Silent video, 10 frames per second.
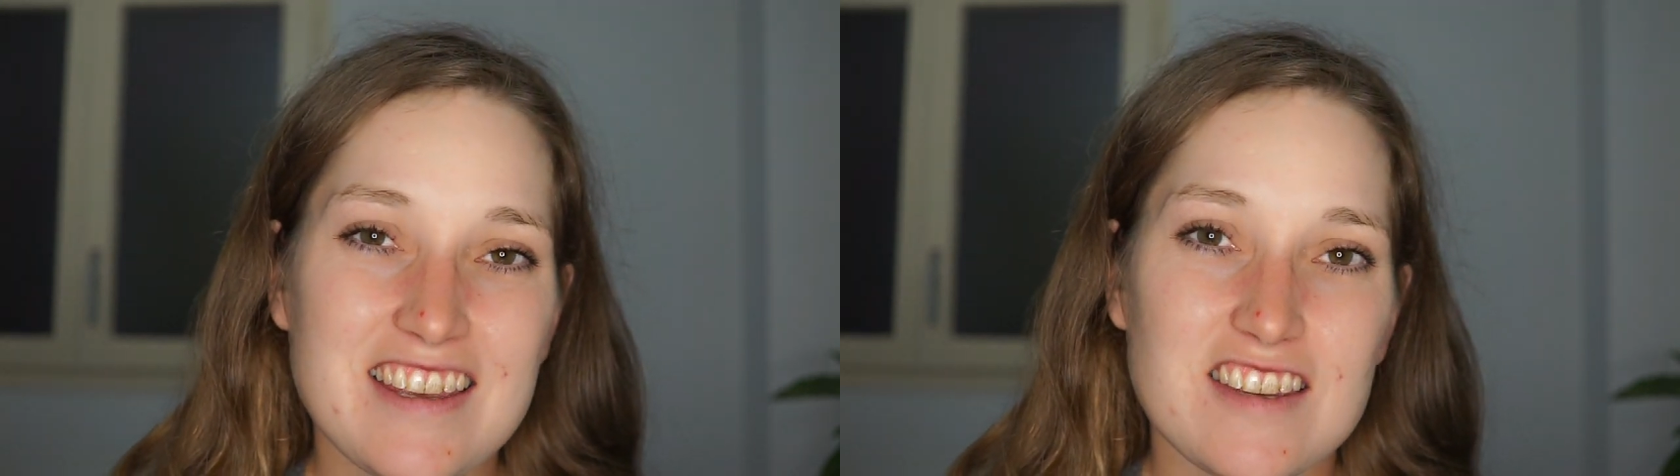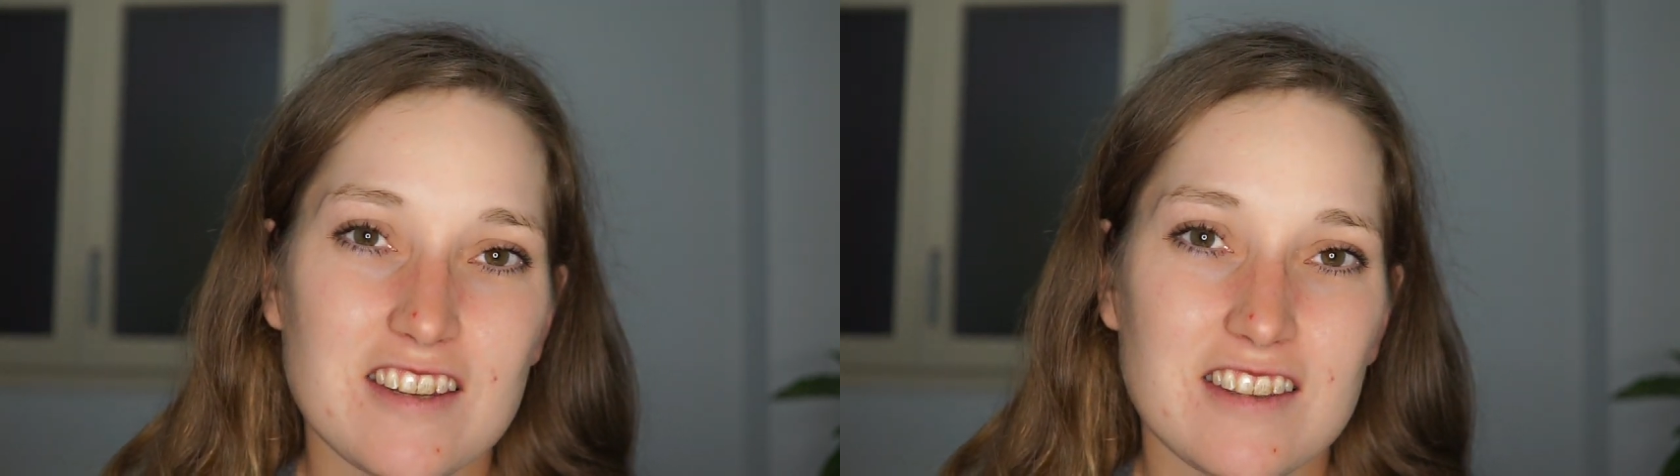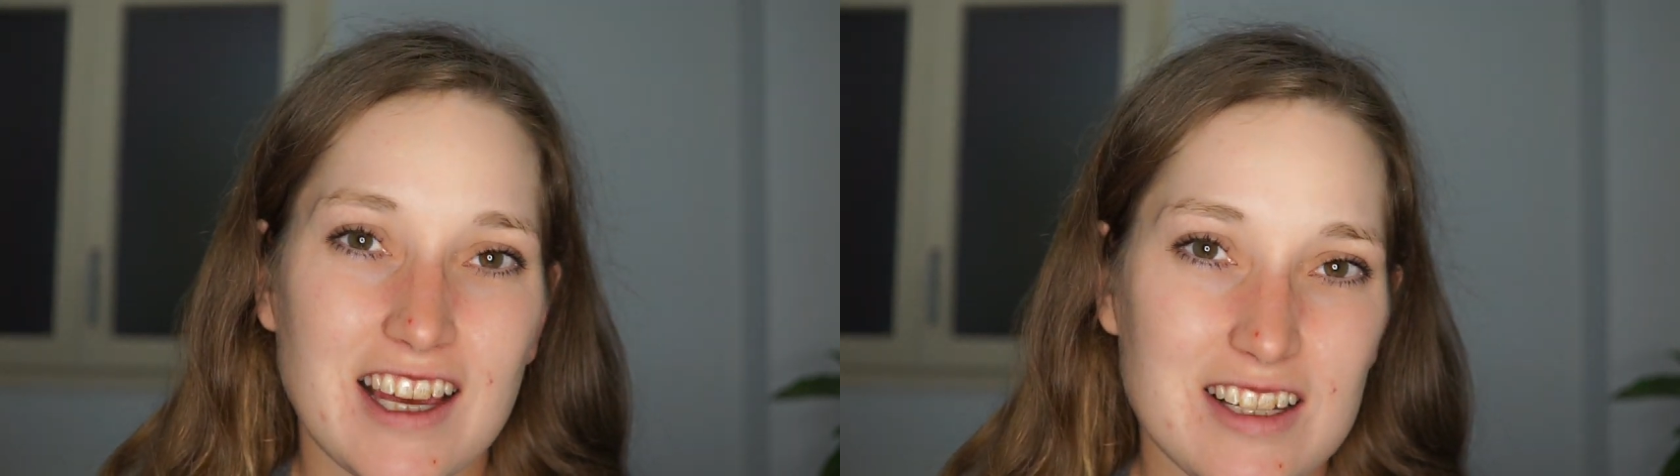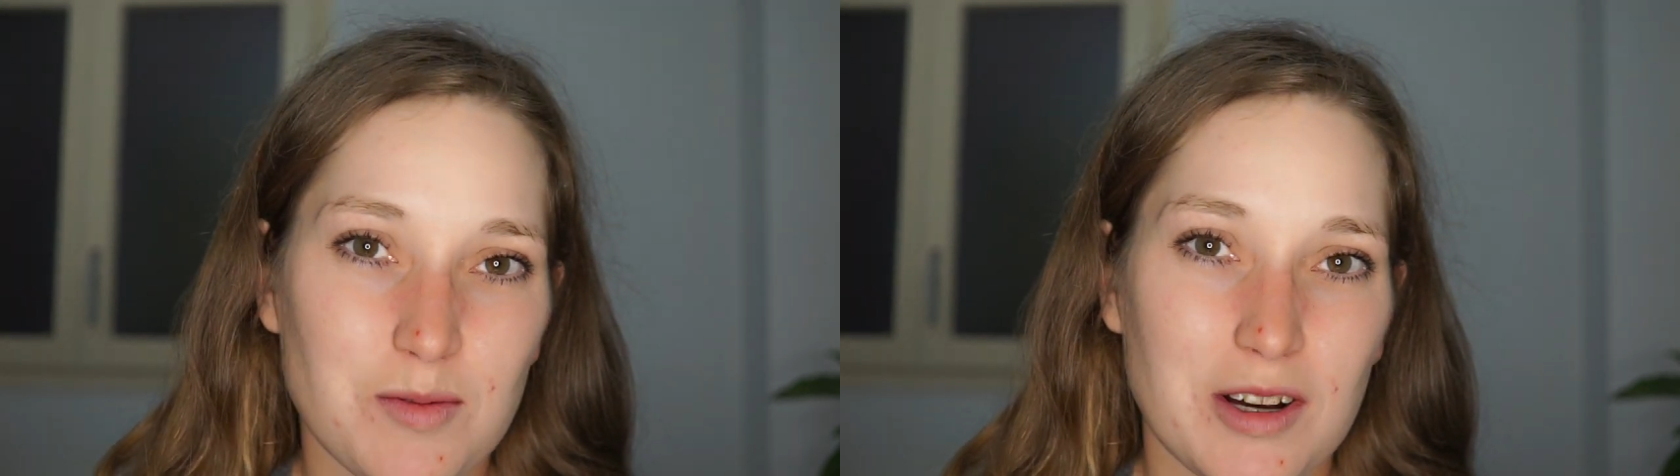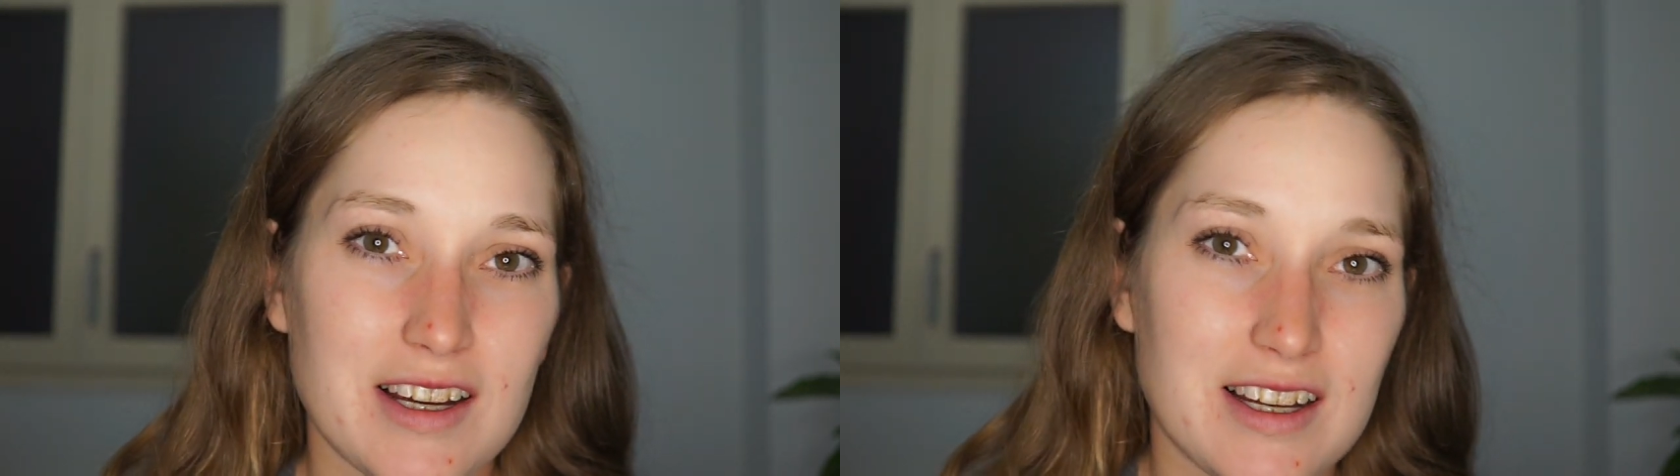So that's
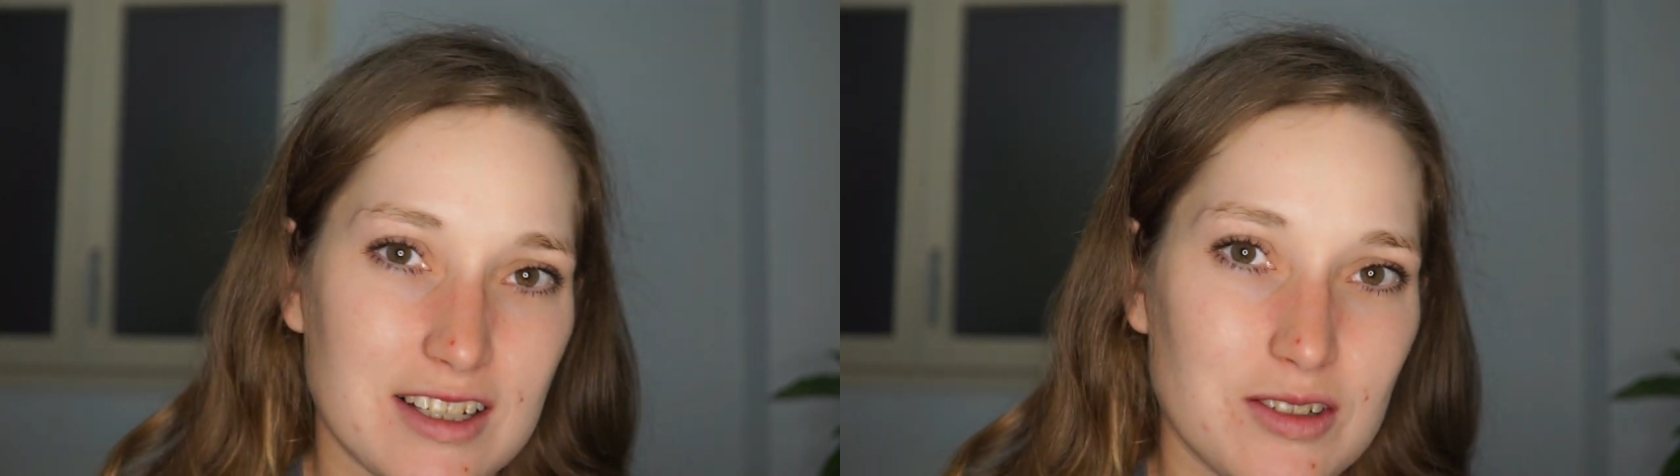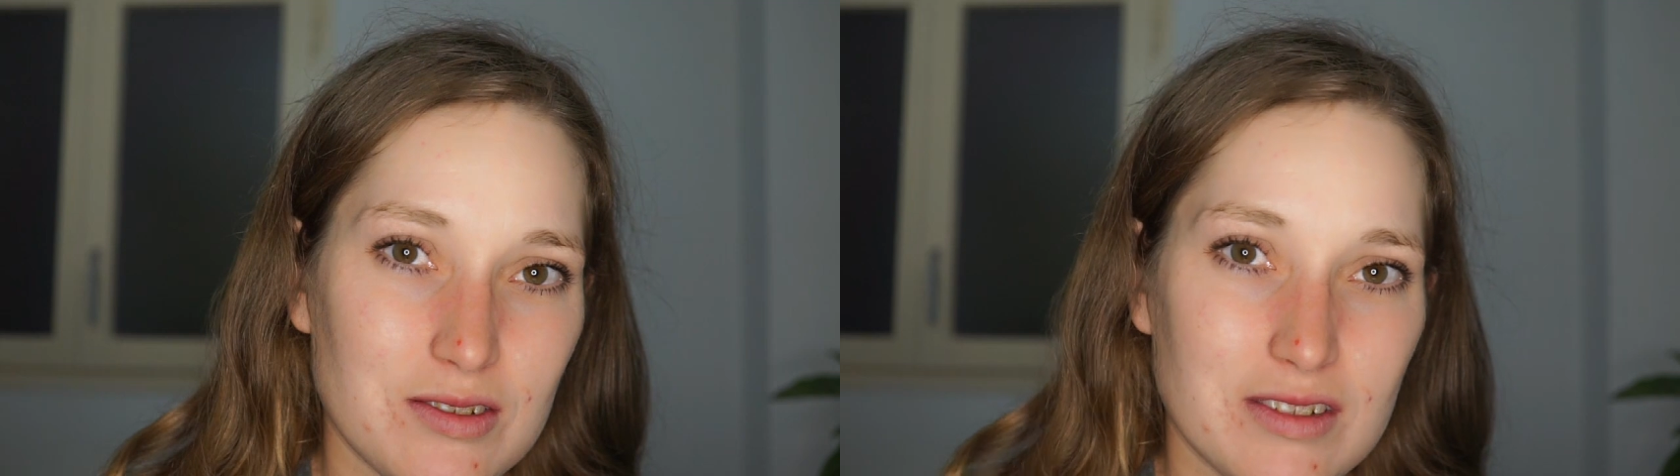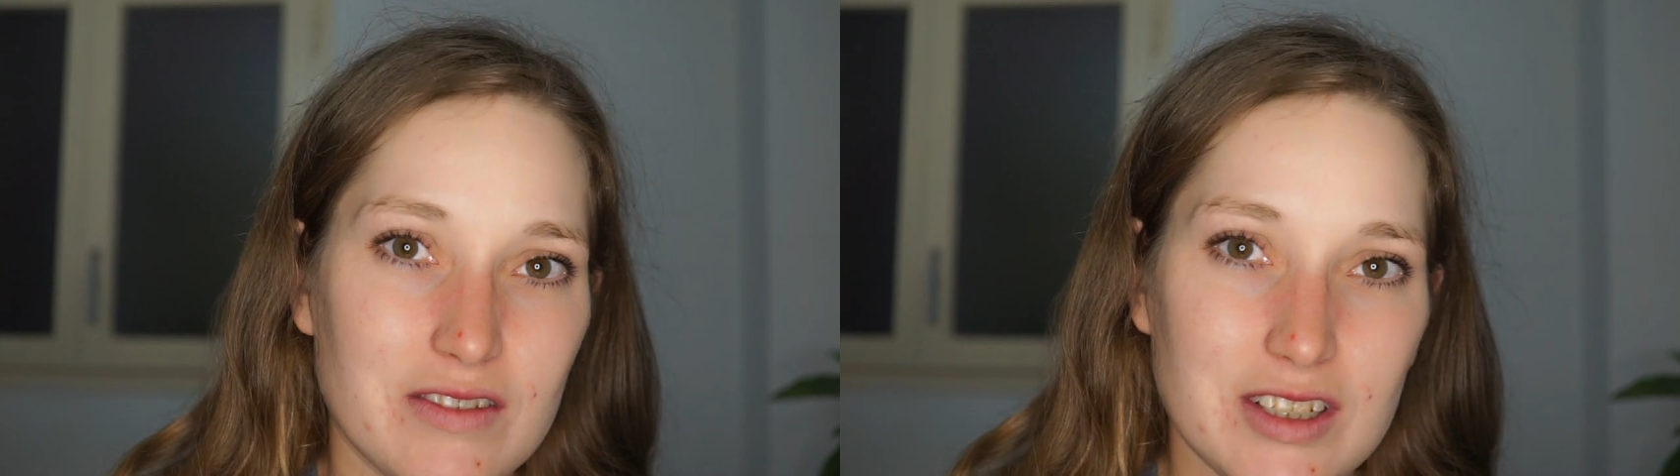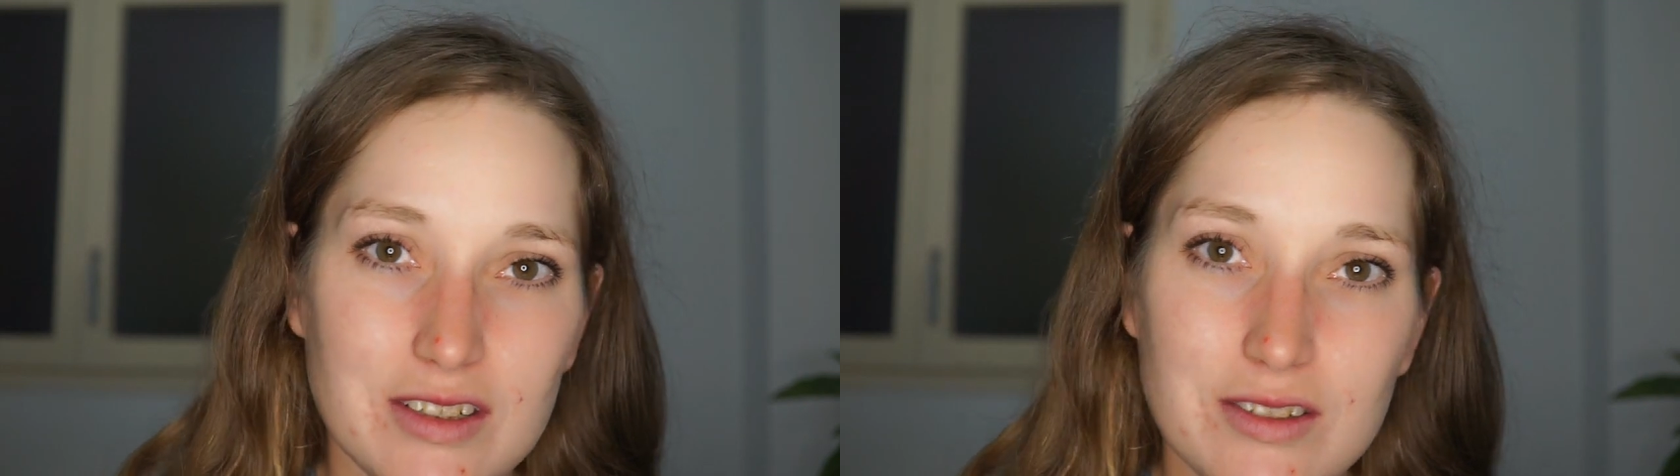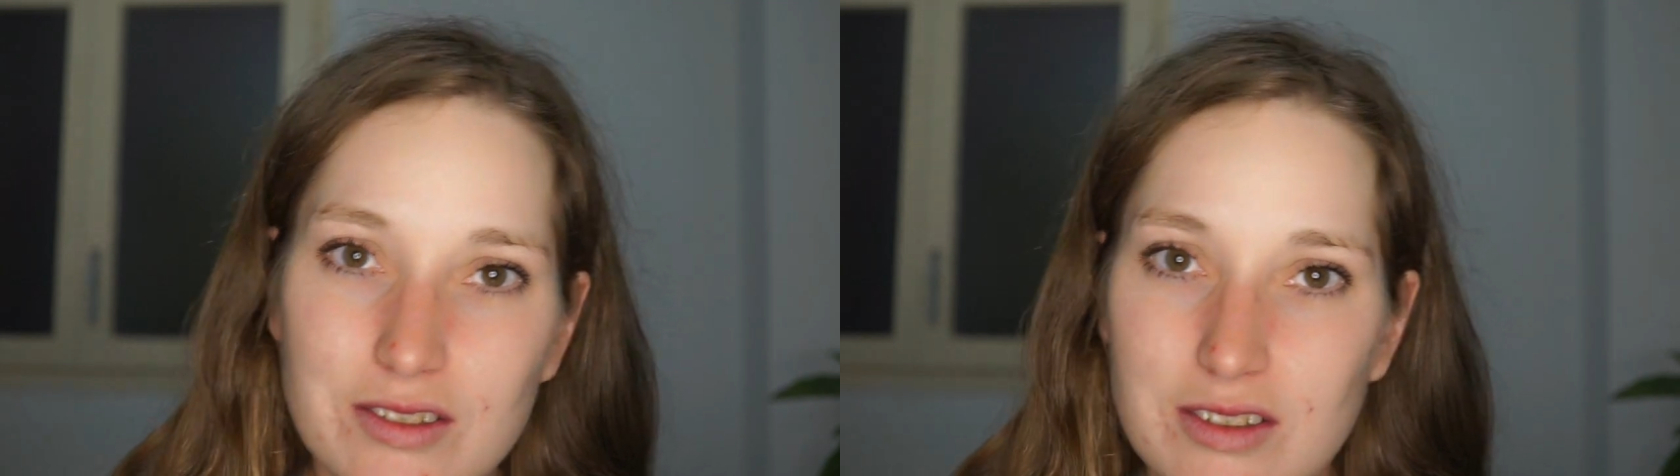why I do the
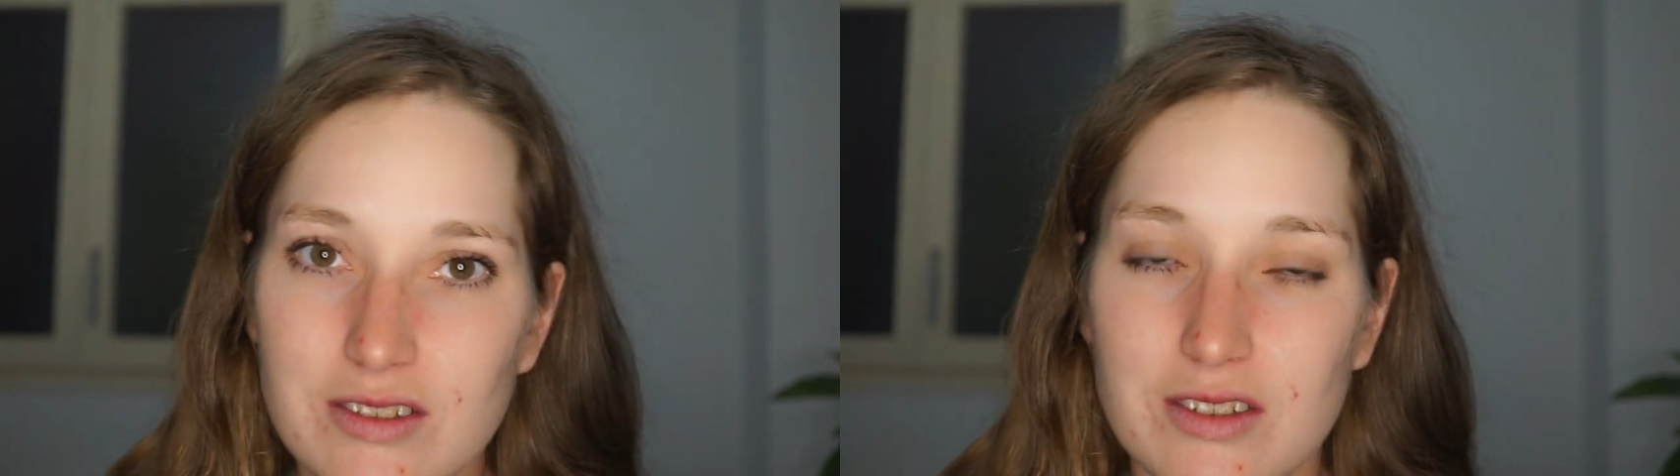videos.